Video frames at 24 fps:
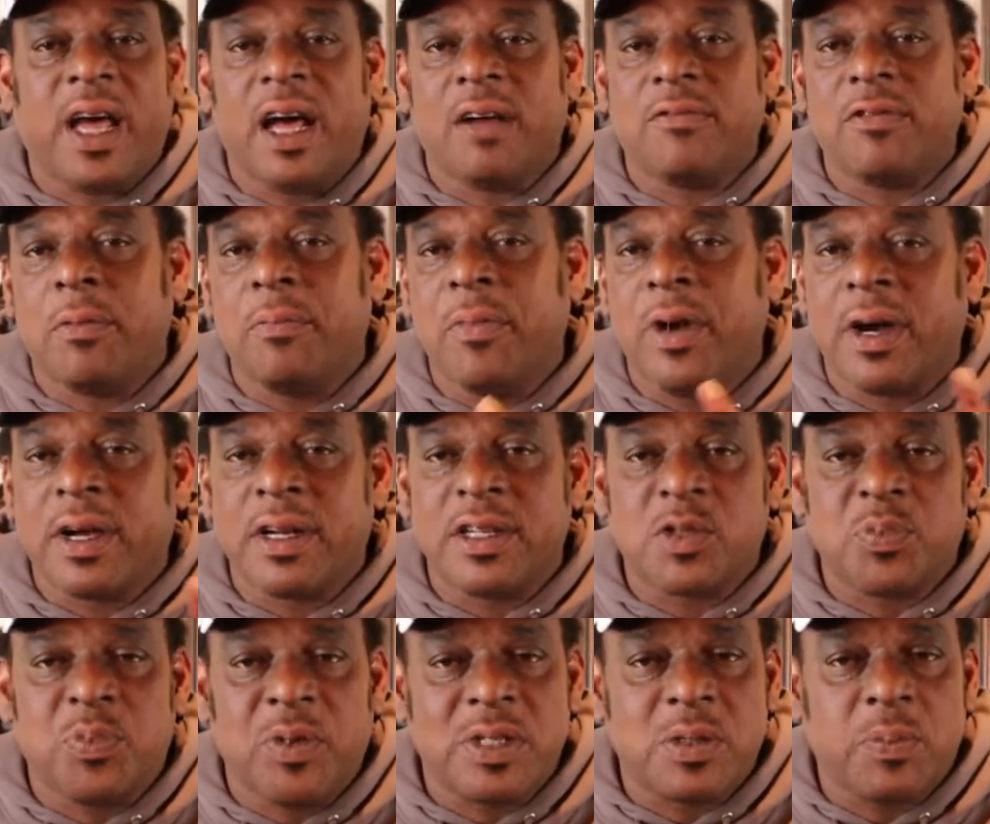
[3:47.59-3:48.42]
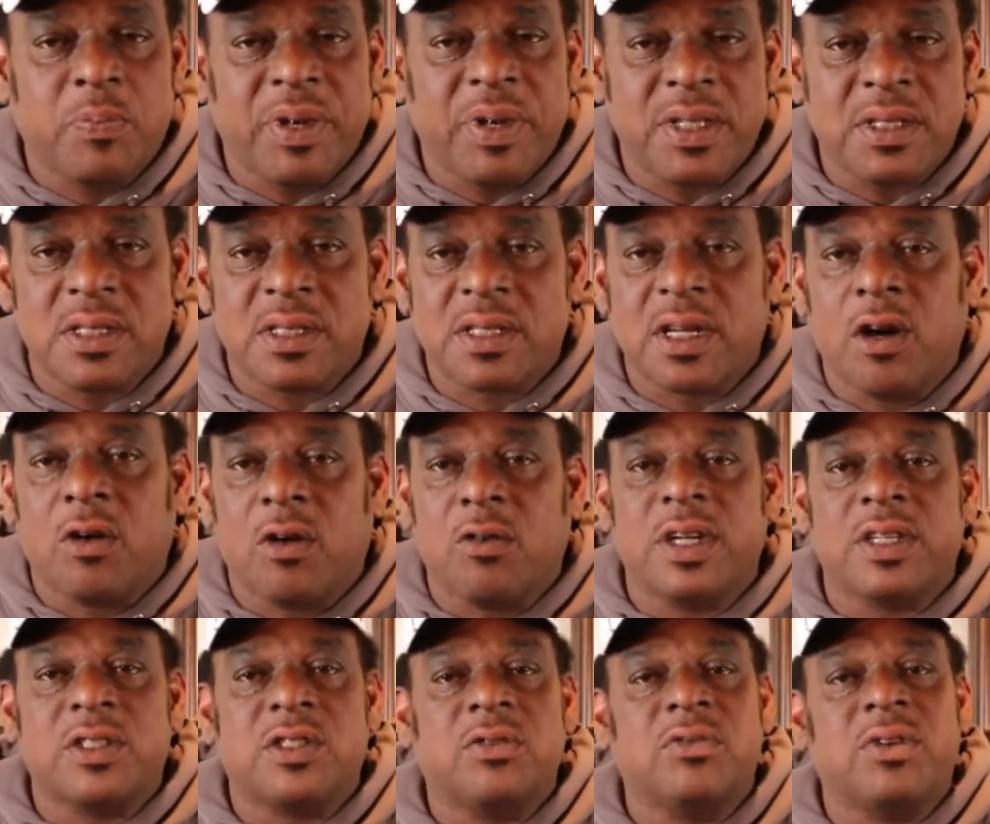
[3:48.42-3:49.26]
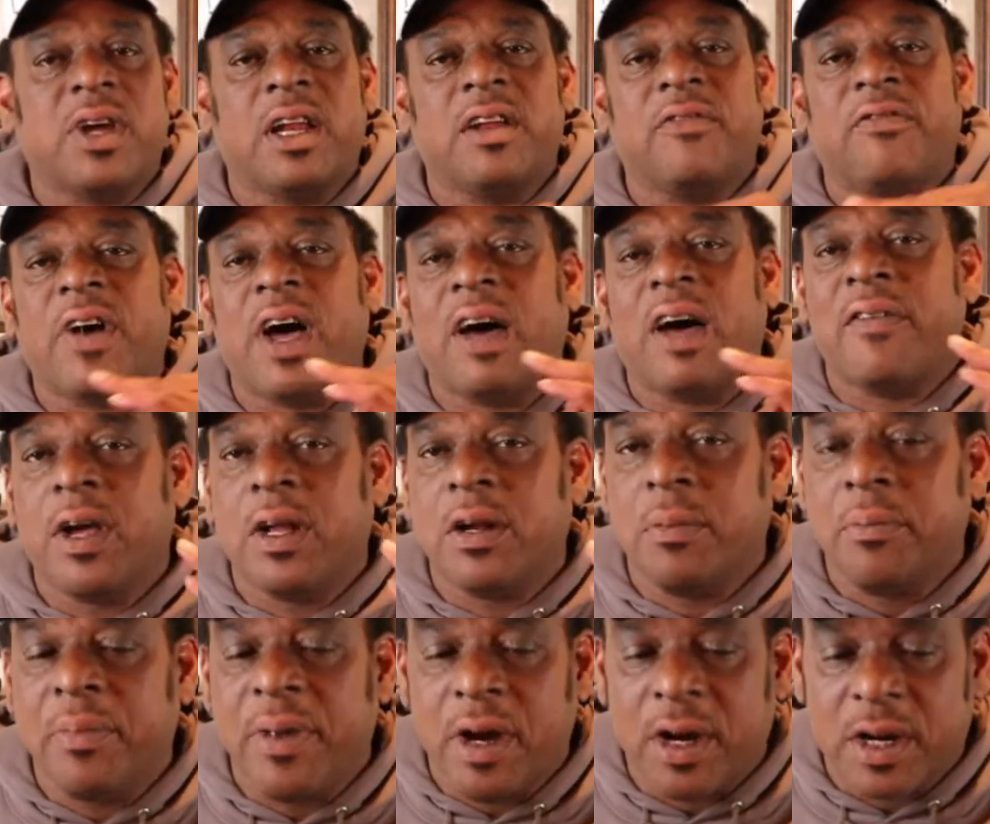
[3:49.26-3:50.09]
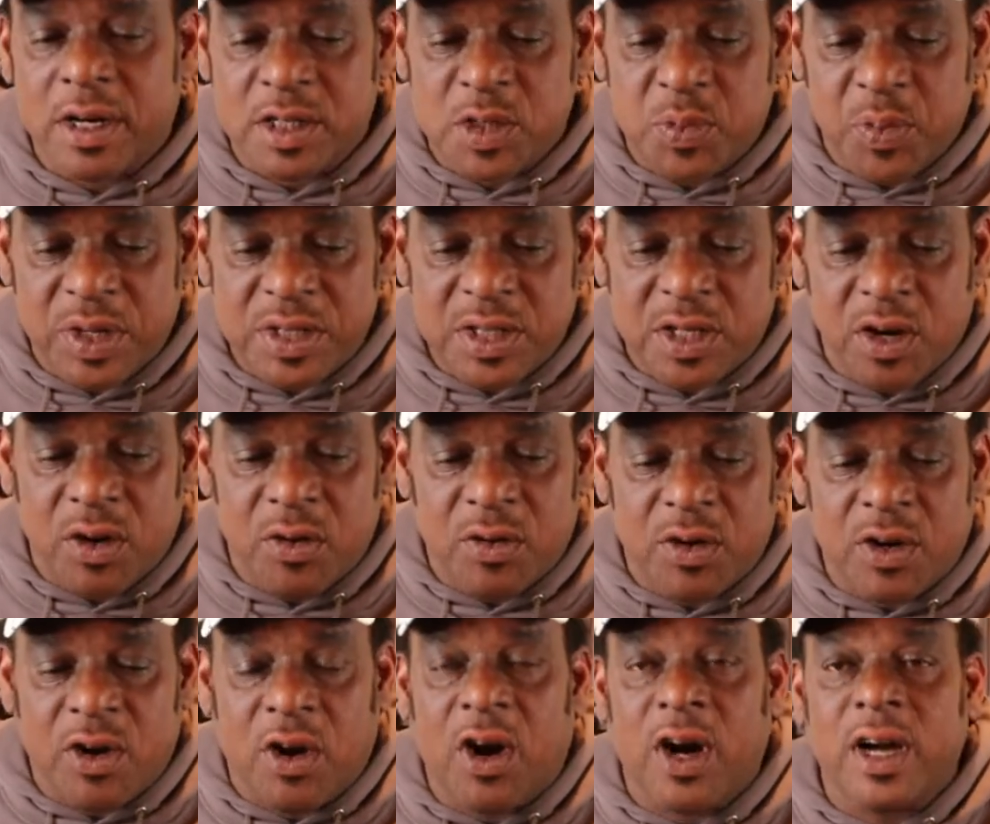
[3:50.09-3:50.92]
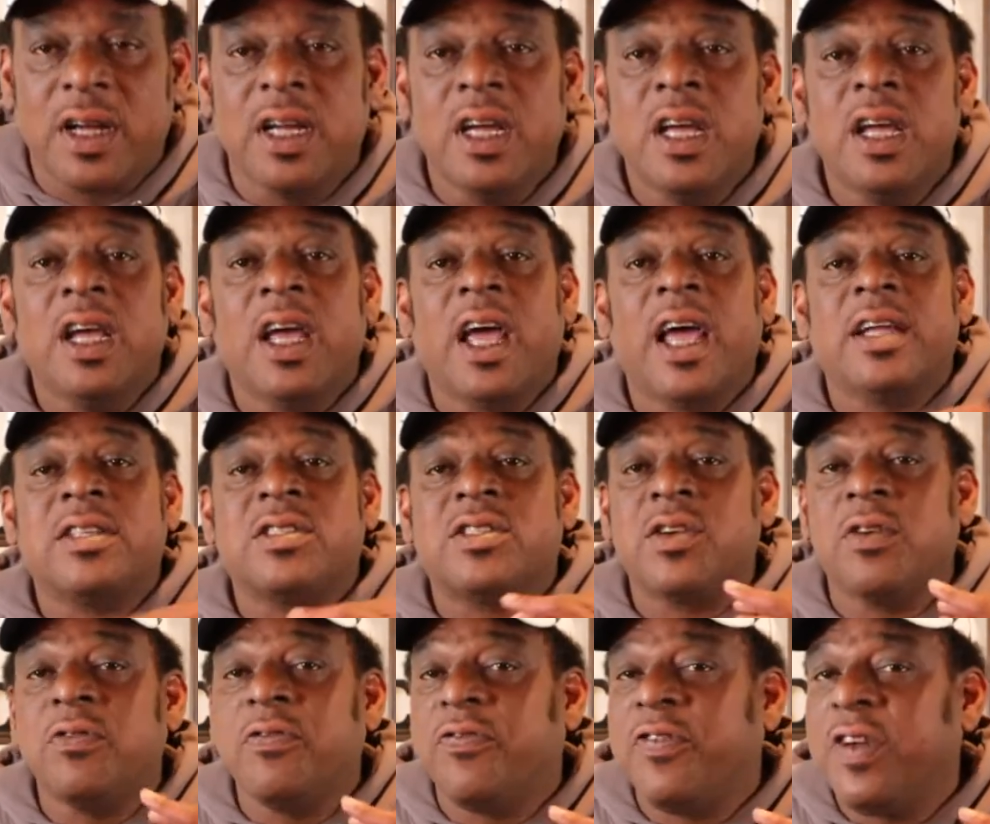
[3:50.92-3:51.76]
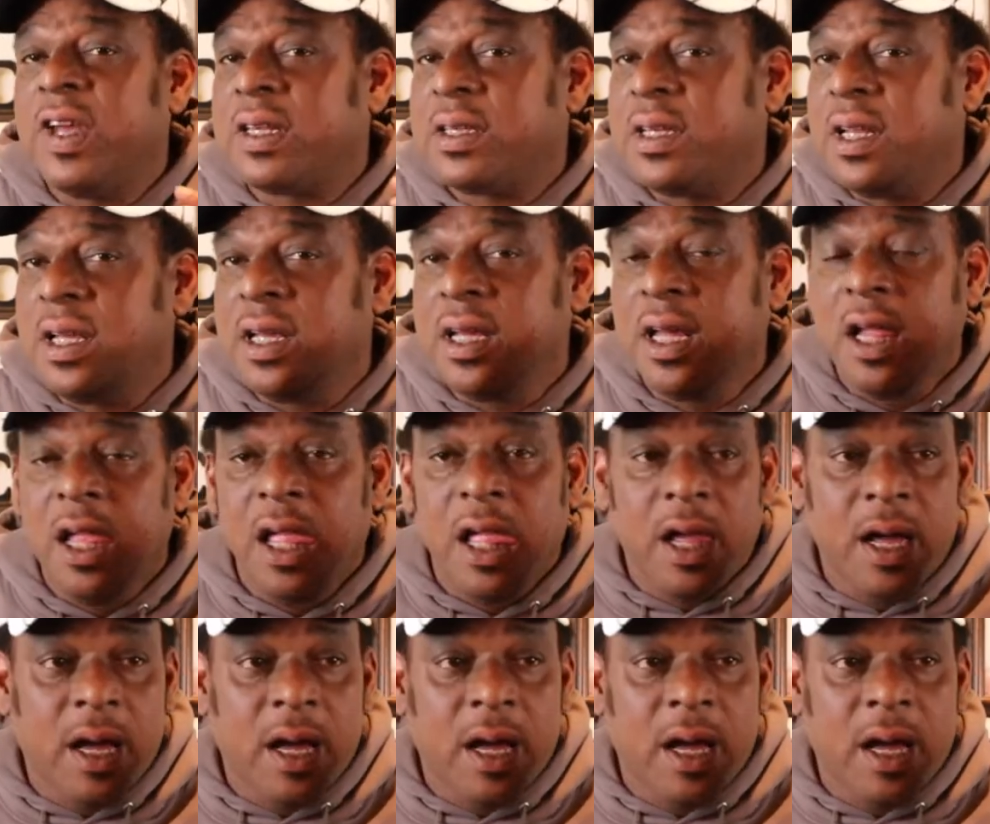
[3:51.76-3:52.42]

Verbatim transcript: I have an American Express Business Gold at 295. I have an American Express Gold card at 250.